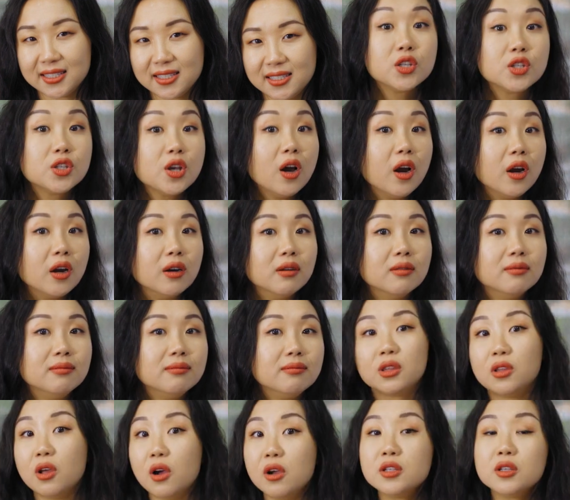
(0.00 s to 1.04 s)
So
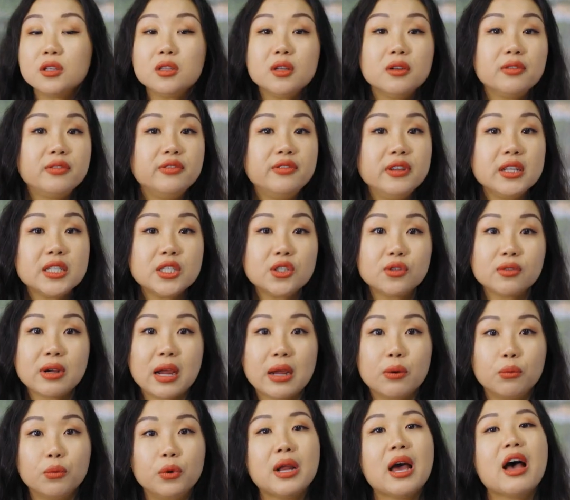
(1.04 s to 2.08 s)
those on the fixed rate
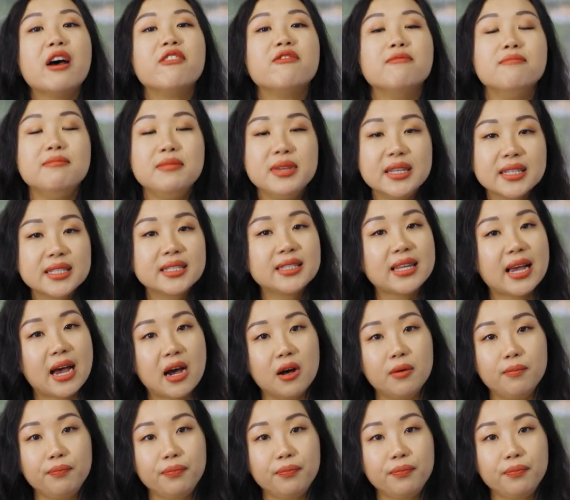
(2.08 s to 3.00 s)
would have missed out.